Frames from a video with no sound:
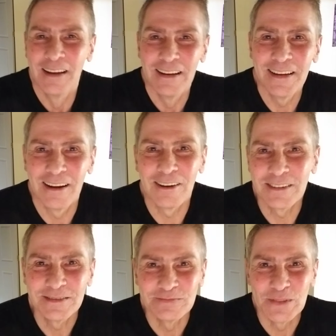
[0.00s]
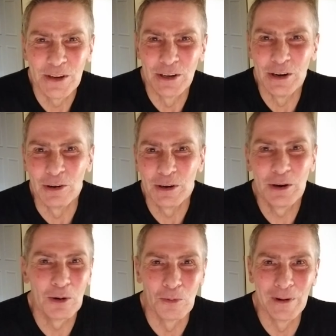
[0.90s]
You know, you're
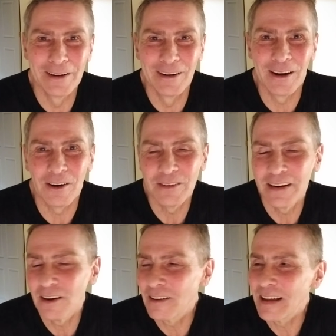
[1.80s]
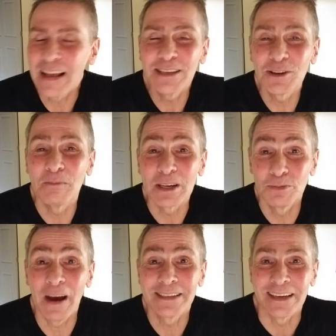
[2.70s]
a weirdo, you know. That's what I'm
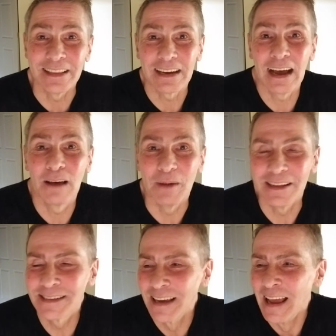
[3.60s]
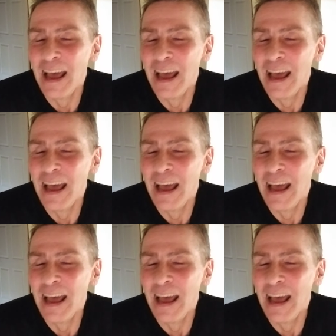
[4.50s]
expecting in the comments.